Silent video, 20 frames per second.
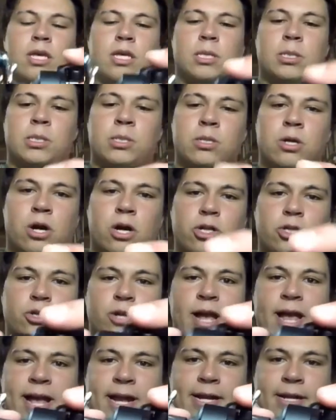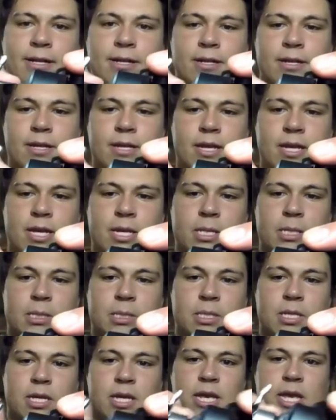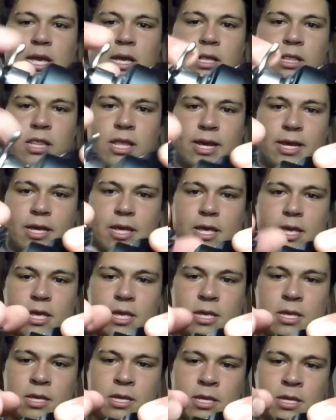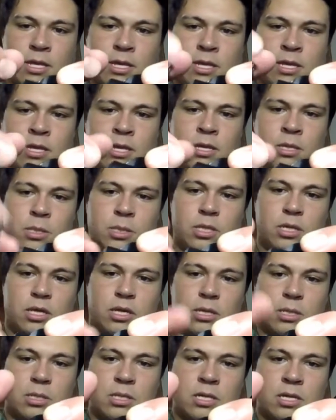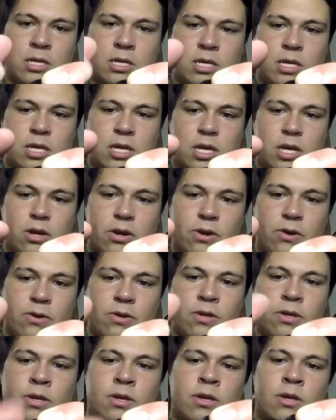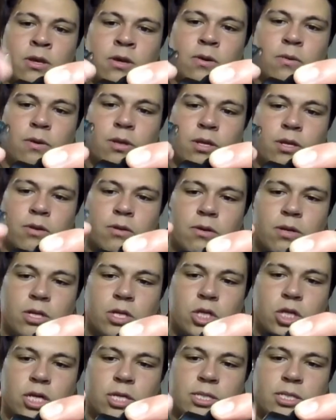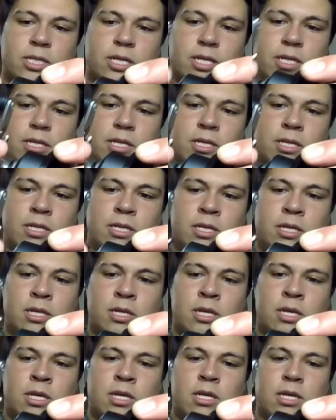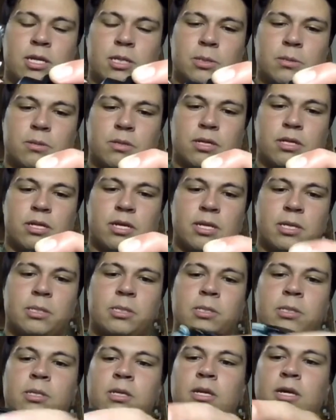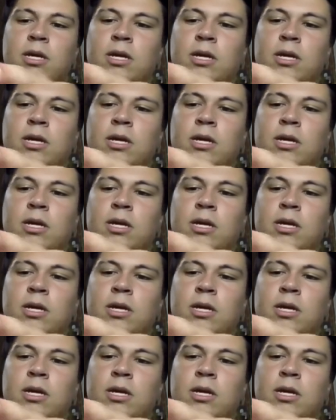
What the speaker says: star drag is a click, so you can hear when you adjust it. That's really nice.